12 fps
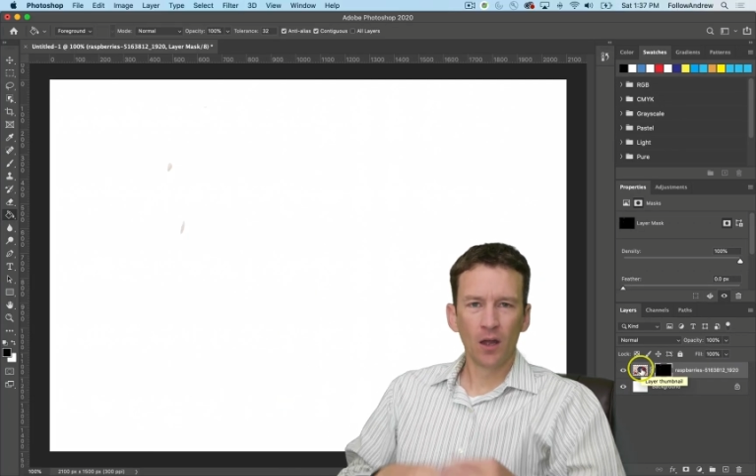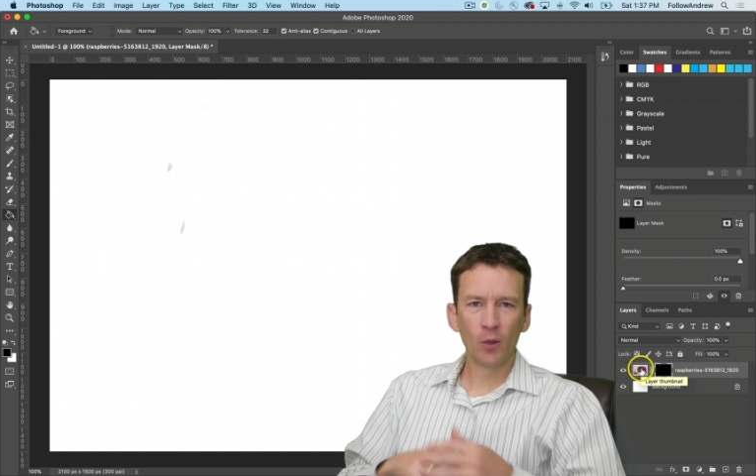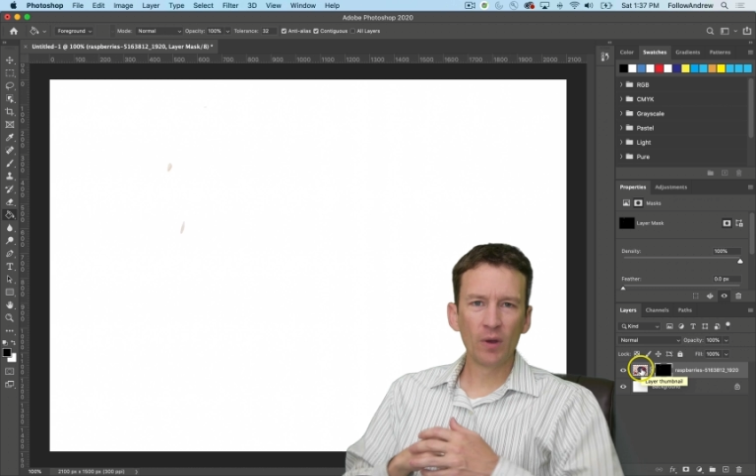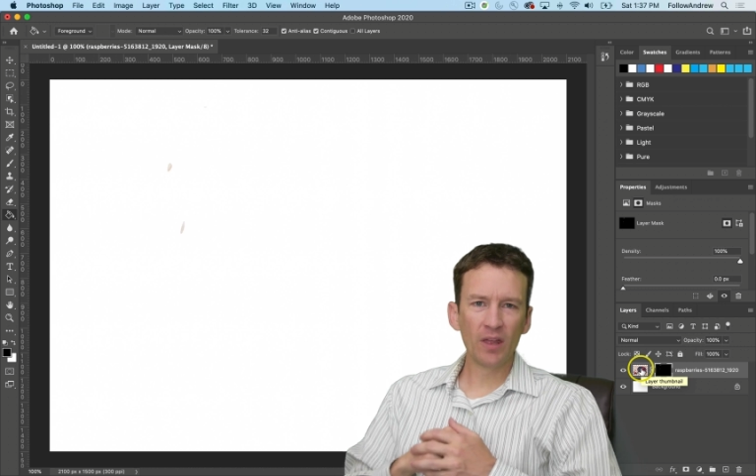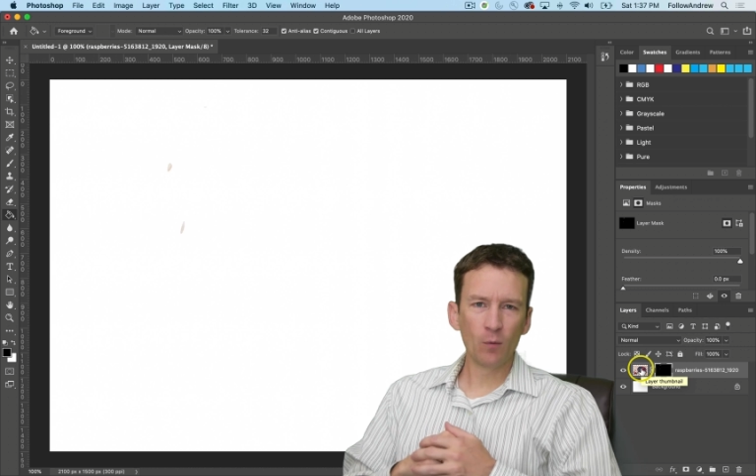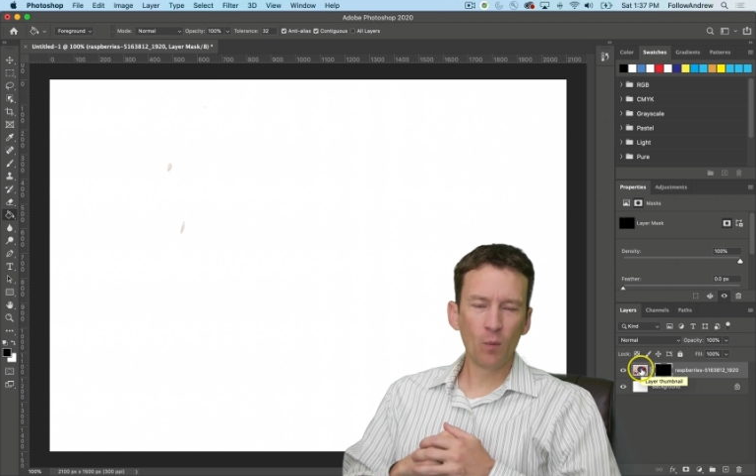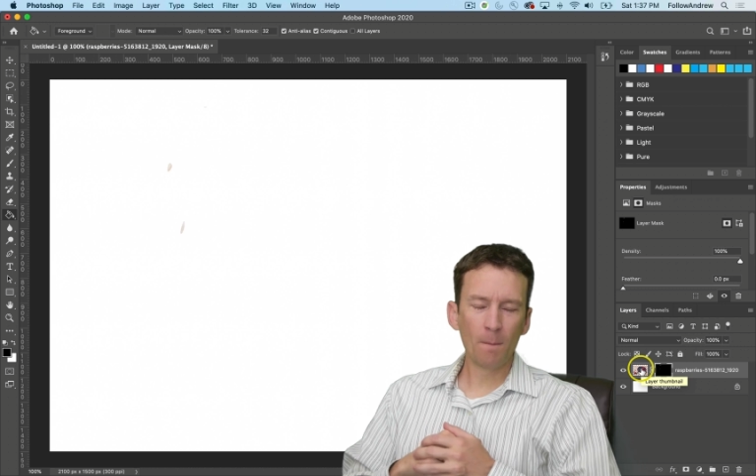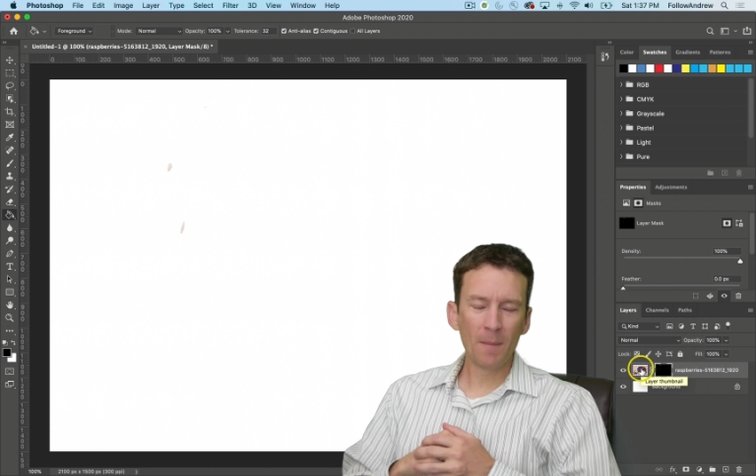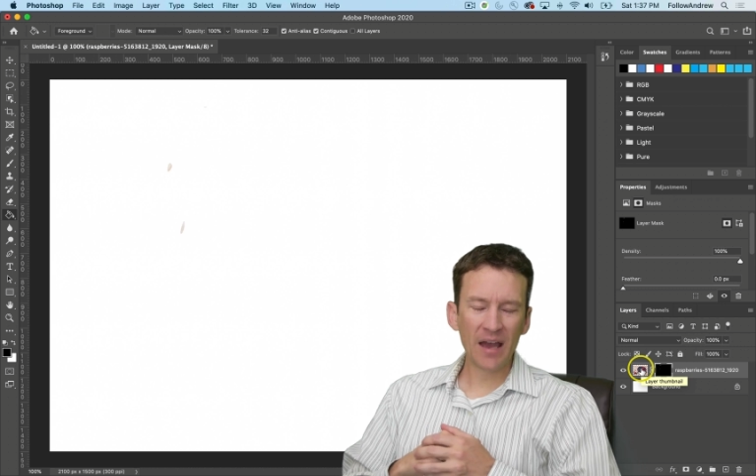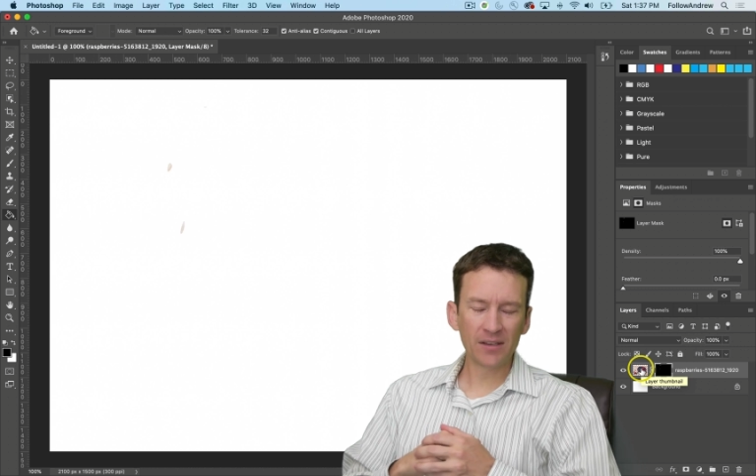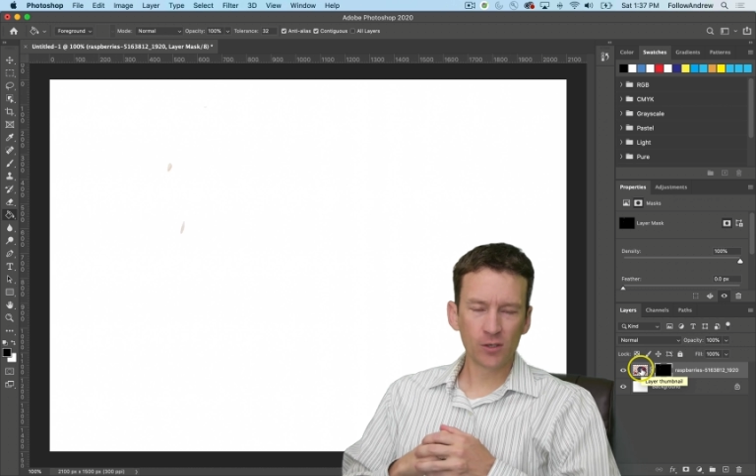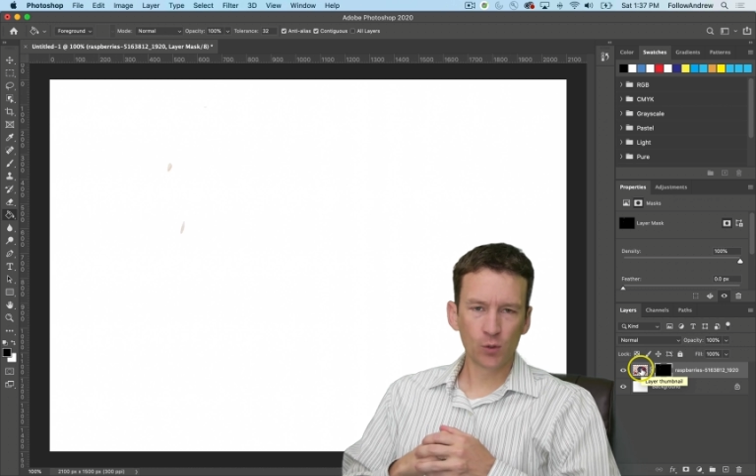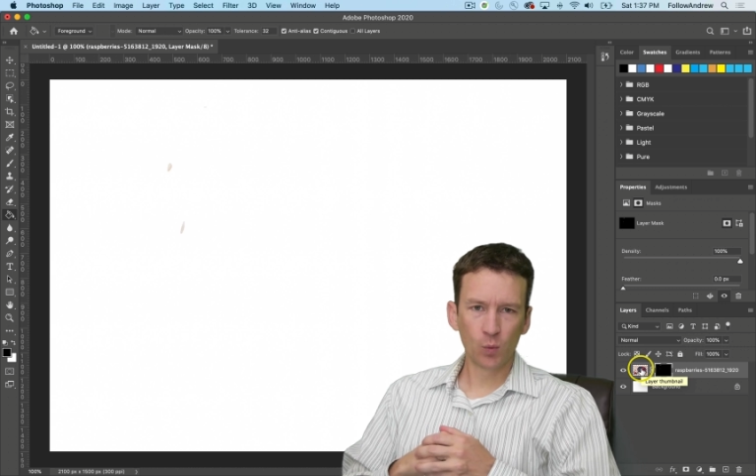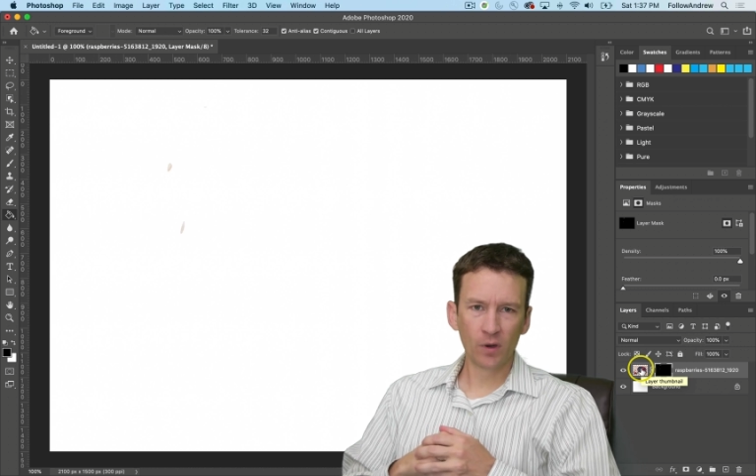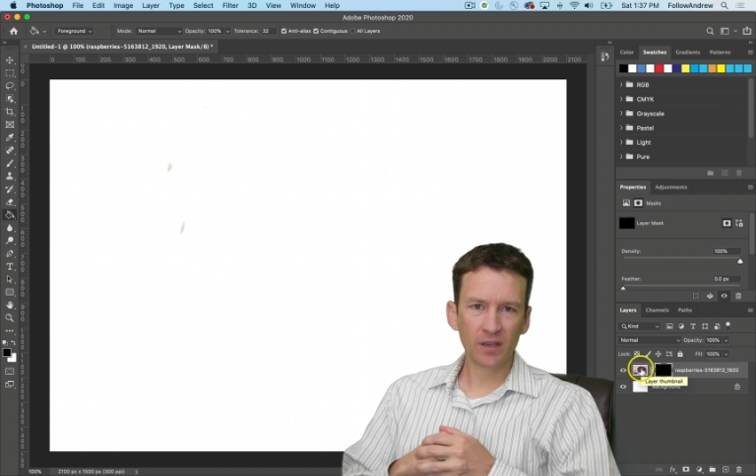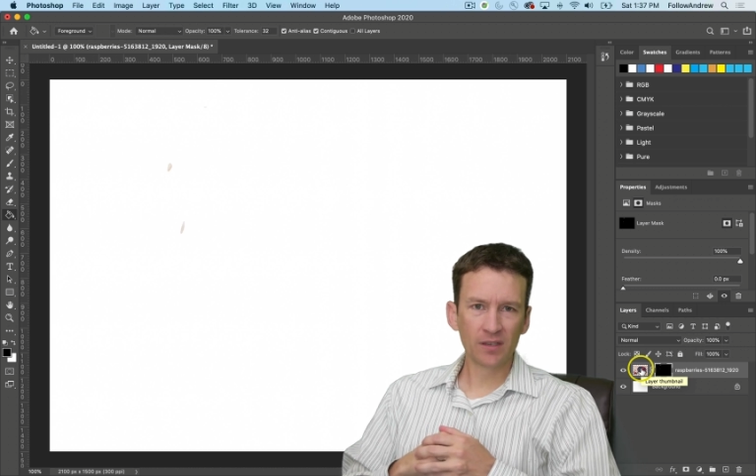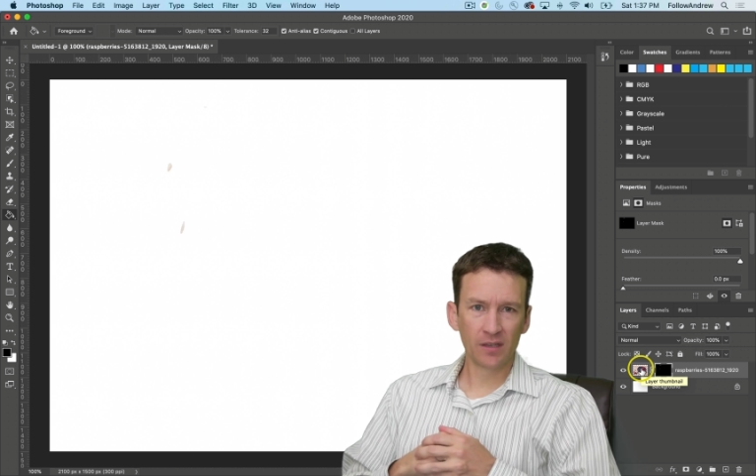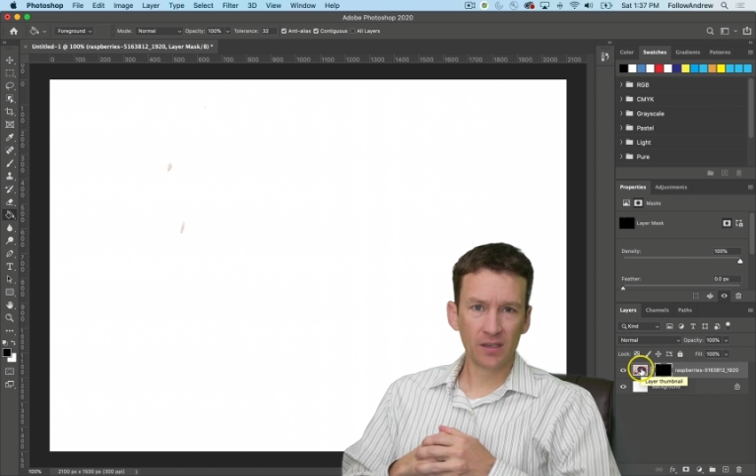And the way that masks
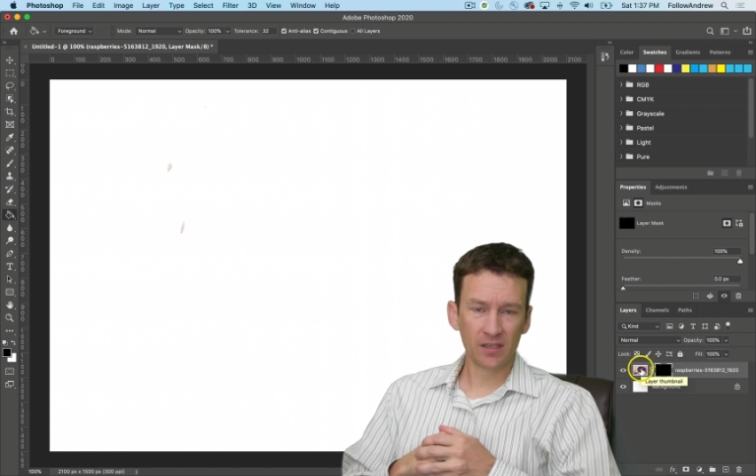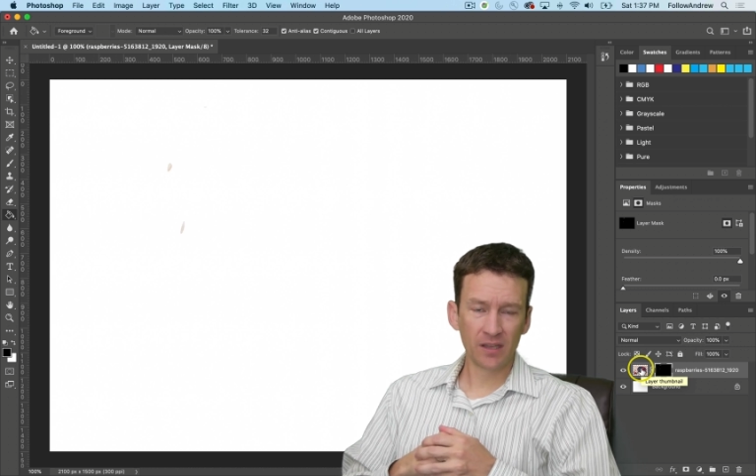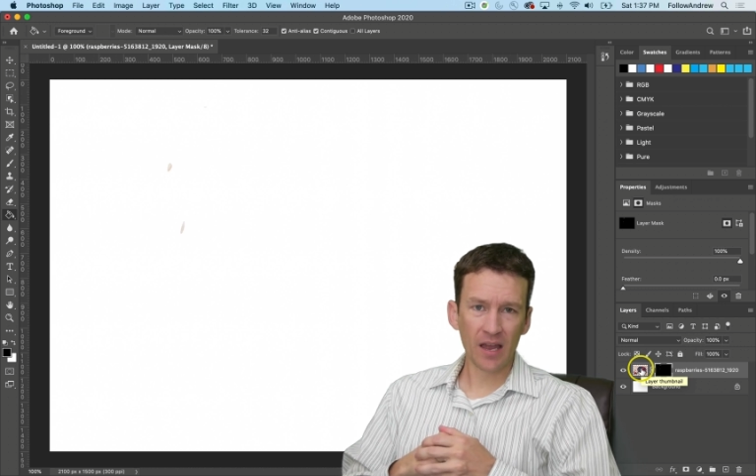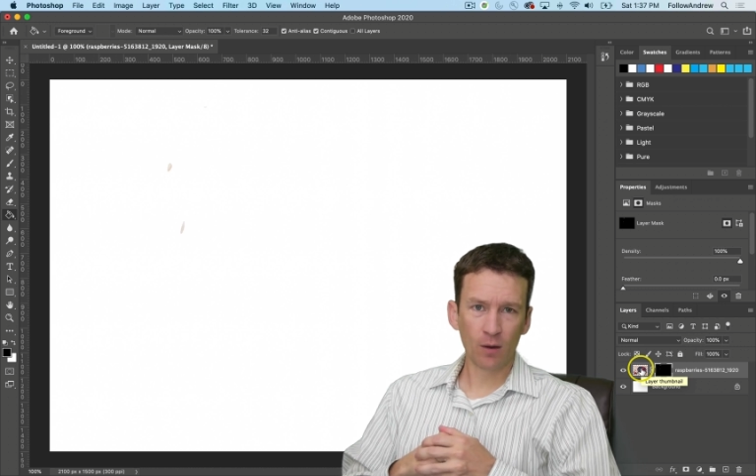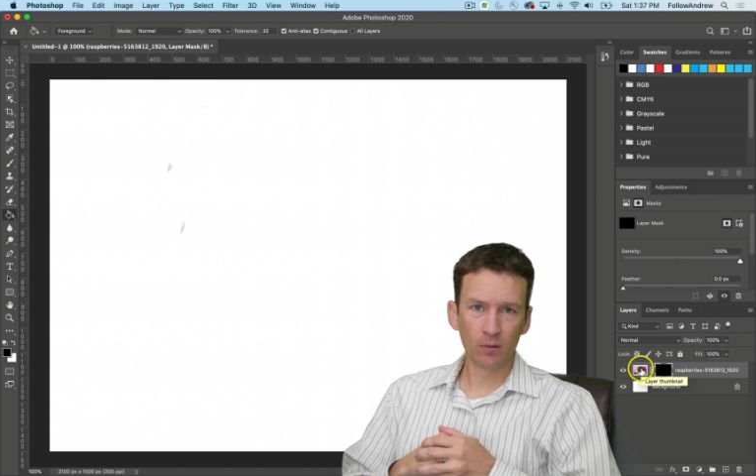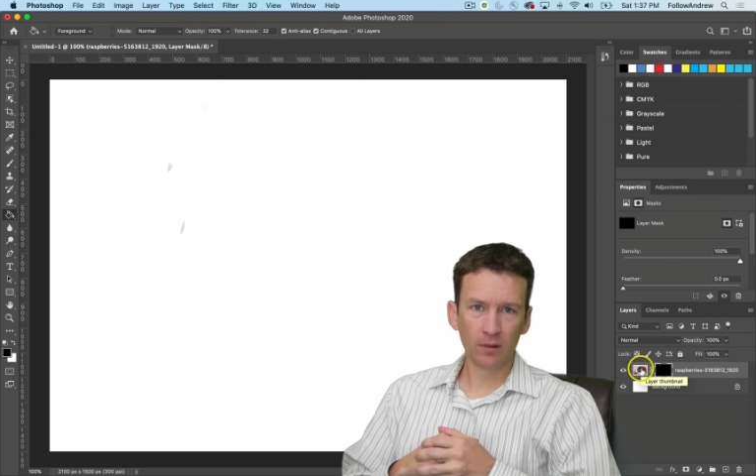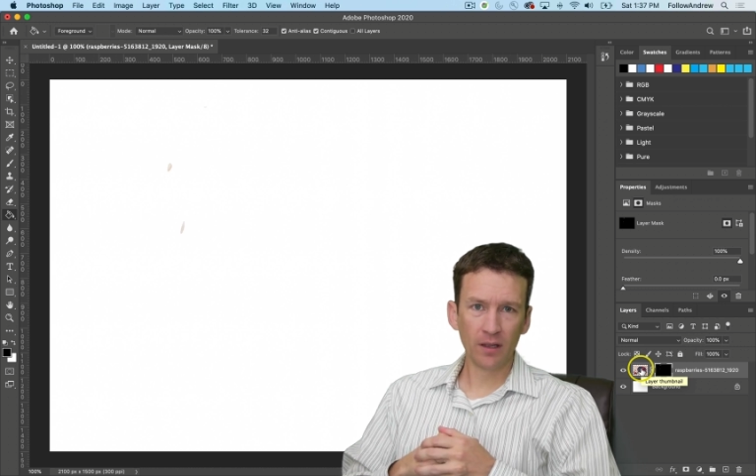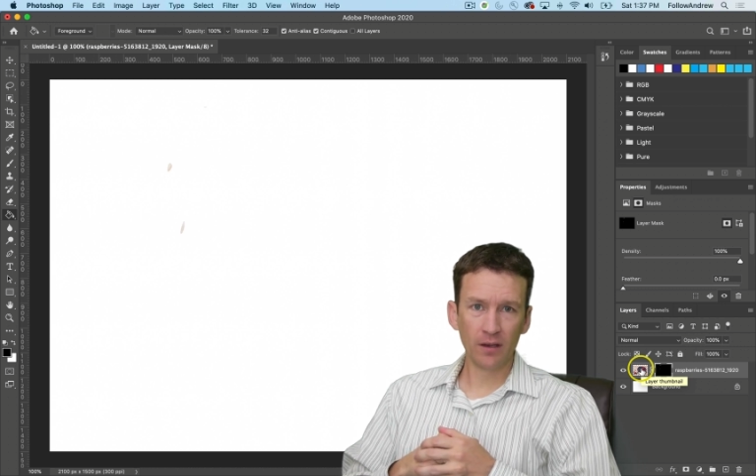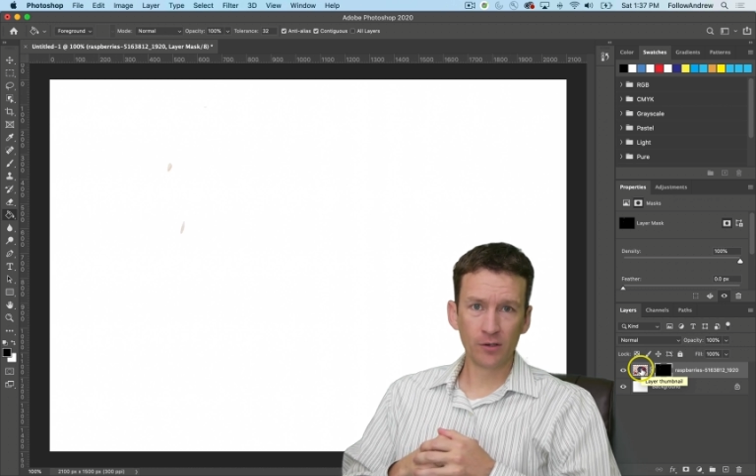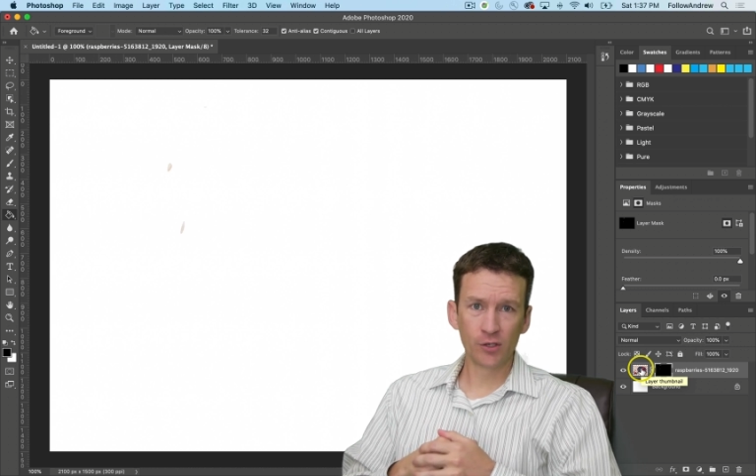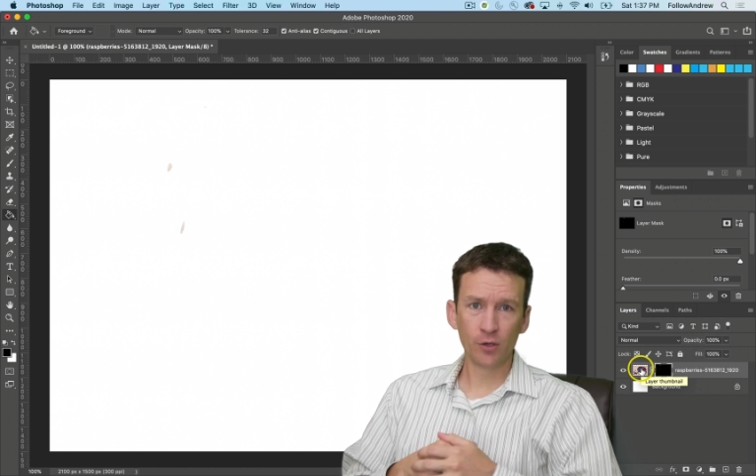work is they stack with layers.